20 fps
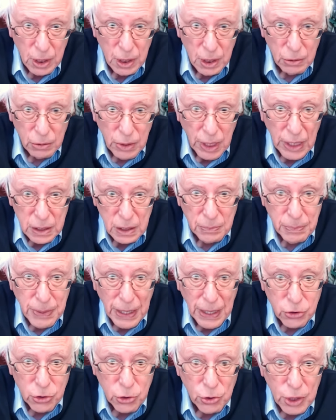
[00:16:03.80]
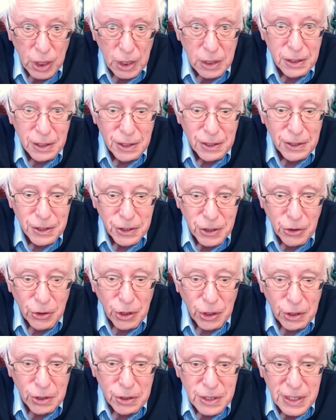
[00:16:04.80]
right, about your
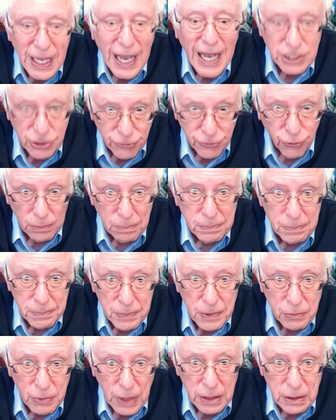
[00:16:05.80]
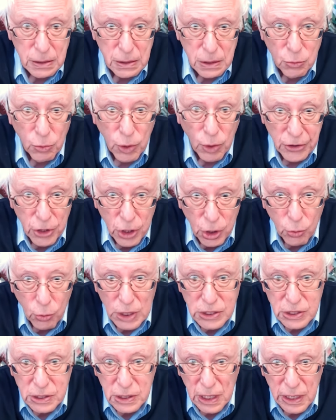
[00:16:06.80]
tax form, right? You want to know
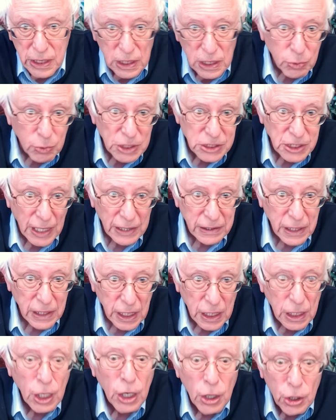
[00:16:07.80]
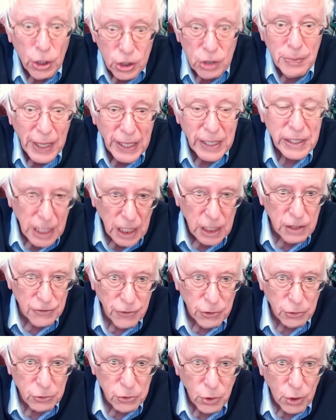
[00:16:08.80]
what's legal, what's not legal. You make a
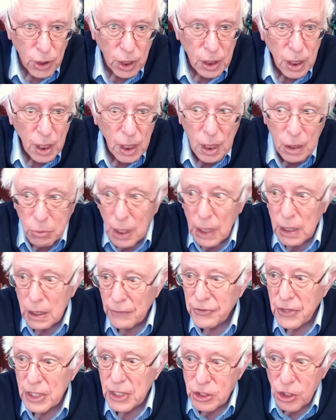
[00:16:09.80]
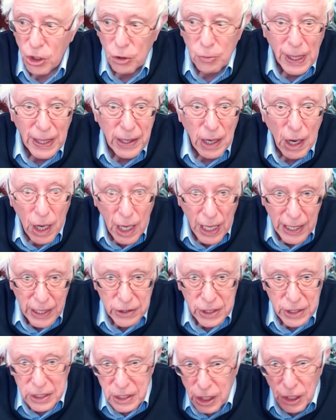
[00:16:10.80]
telephone call. Well, if there's nobody
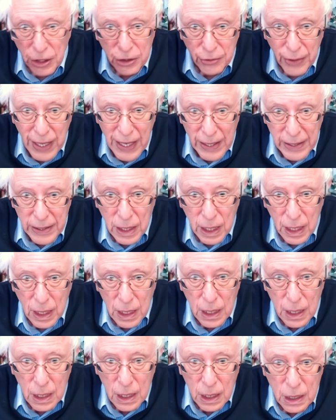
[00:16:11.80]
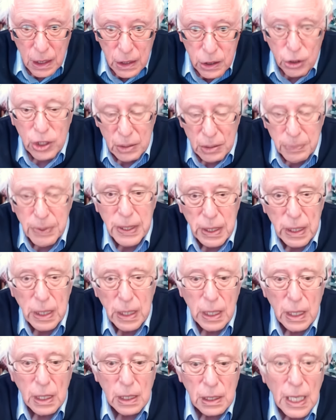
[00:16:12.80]
hired at the other end, you're going to be
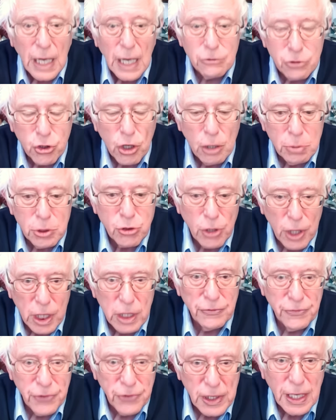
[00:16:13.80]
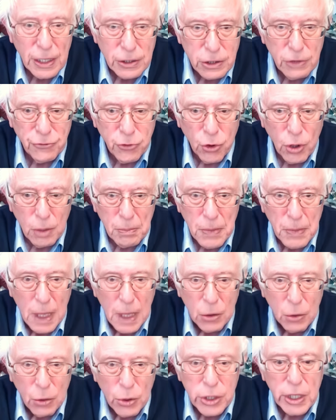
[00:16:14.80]
in a lot of trouble trying to fill out your form,
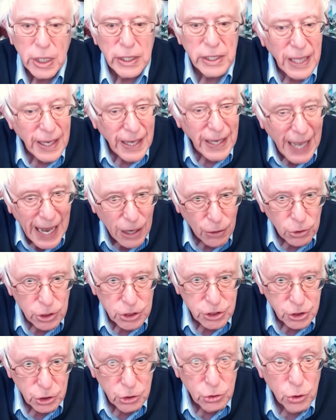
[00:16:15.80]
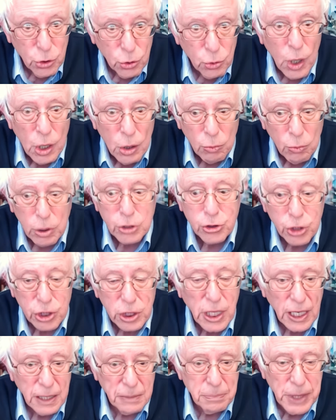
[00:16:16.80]
or you're going to take hours to do what should
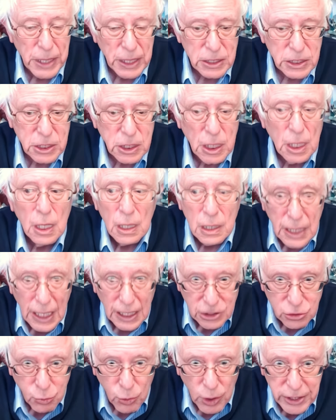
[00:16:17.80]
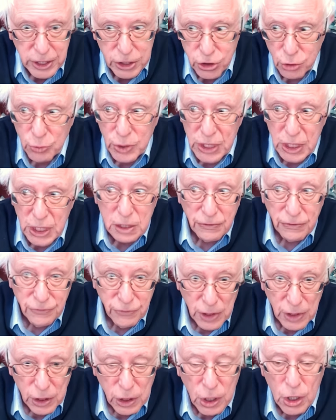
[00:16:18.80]
take minutes. That's one issue. We need to
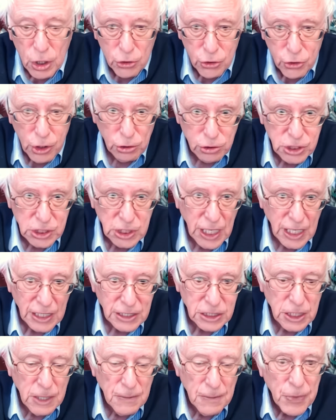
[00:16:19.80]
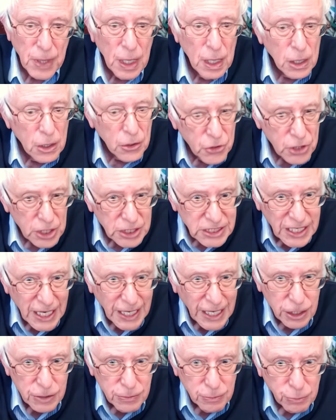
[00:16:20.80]
fill those slots. The
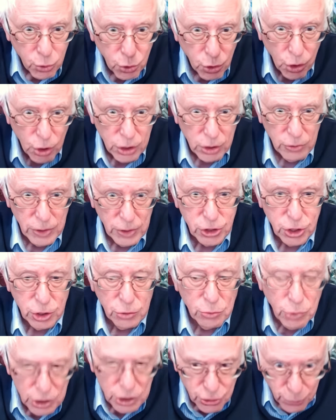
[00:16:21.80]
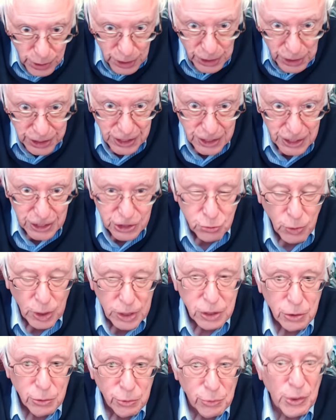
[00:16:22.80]
second broader issue, which really is what
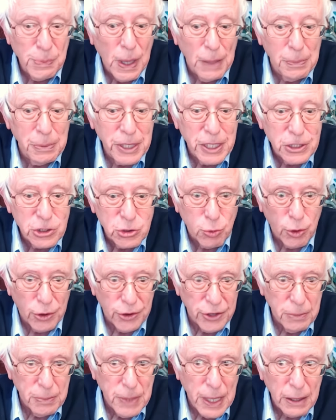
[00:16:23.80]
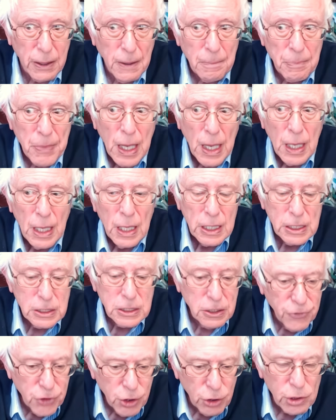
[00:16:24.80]
the Republicans worry about, is
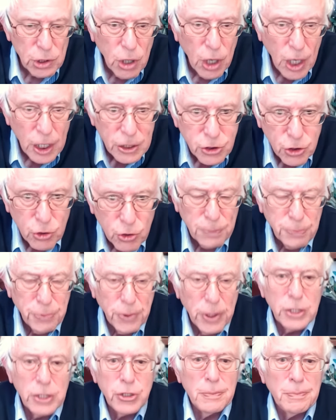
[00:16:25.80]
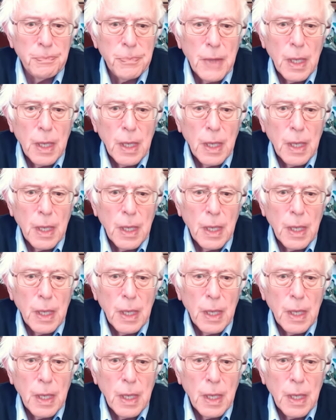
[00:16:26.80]
if you're a large corporation